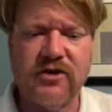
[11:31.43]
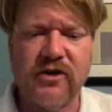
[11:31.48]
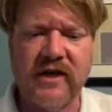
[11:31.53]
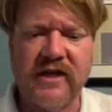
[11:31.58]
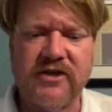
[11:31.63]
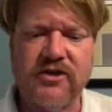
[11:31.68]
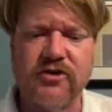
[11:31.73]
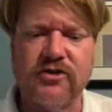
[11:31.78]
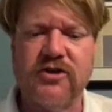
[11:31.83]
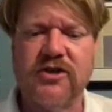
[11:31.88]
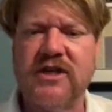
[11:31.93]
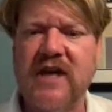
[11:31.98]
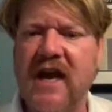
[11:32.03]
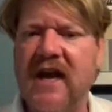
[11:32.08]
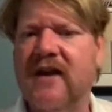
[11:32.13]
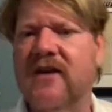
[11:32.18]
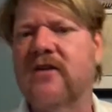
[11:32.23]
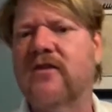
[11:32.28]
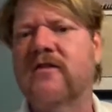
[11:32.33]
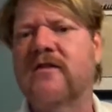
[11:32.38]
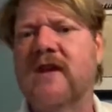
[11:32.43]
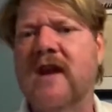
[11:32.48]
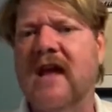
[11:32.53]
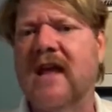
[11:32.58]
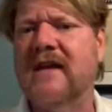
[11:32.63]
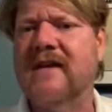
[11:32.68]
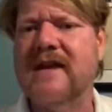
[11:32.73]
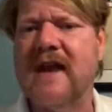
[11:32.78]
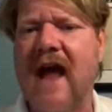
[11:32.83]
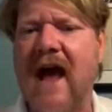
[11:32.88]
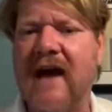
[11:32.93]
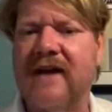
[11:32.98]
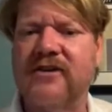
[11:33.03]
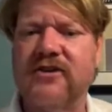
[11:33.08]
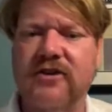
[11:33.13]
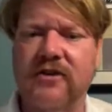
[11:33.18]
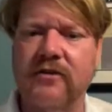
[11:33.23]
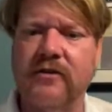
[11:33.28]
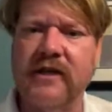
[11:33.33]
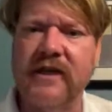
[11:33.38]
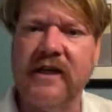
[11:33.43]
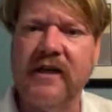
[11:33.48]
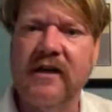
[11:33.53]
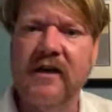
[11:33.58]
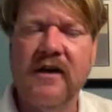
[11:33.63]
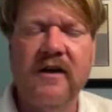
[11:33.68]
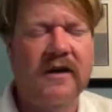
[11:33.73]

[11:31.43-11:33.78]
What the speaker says: your standard nationally.